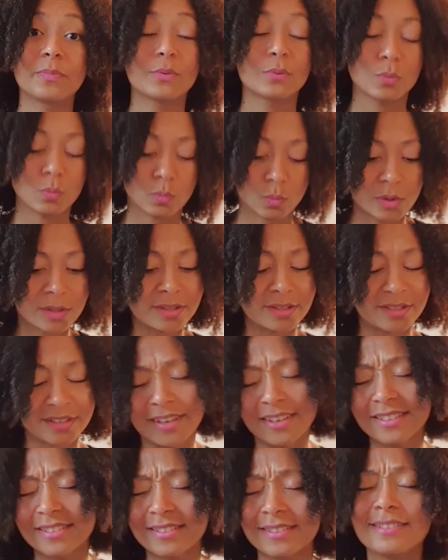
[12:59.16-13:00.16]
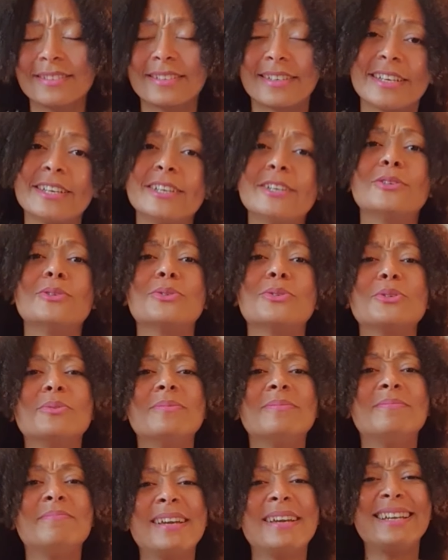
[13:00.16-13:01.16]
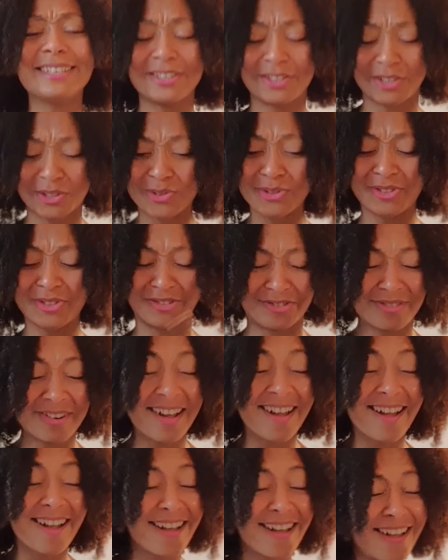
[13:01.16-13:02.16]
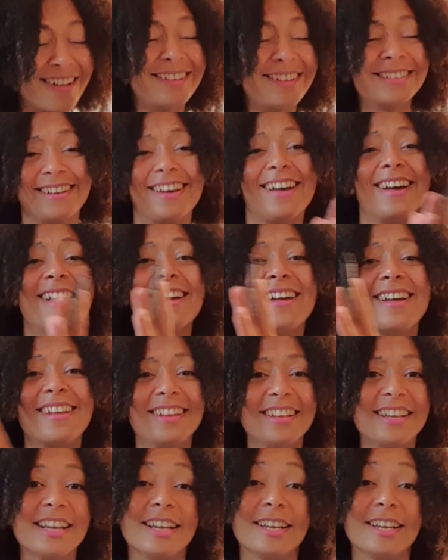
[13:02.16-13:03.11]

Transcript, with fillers: What doesn't kill you makes you stronger.